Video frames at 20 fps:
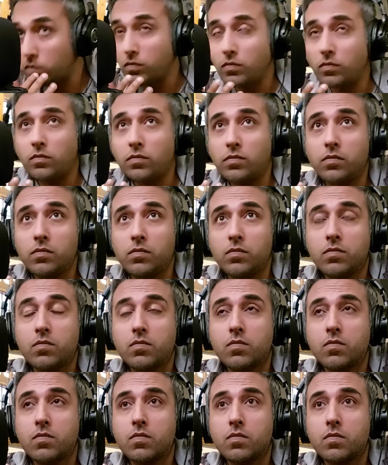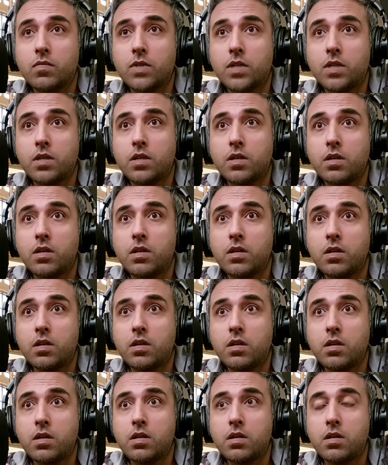
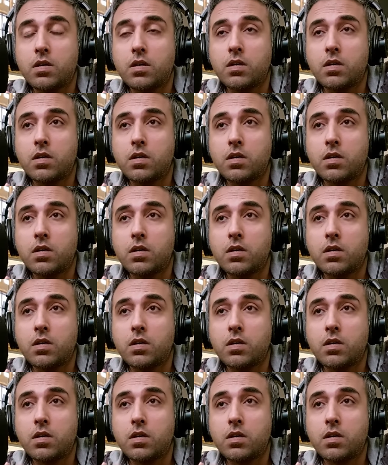Nothing is said.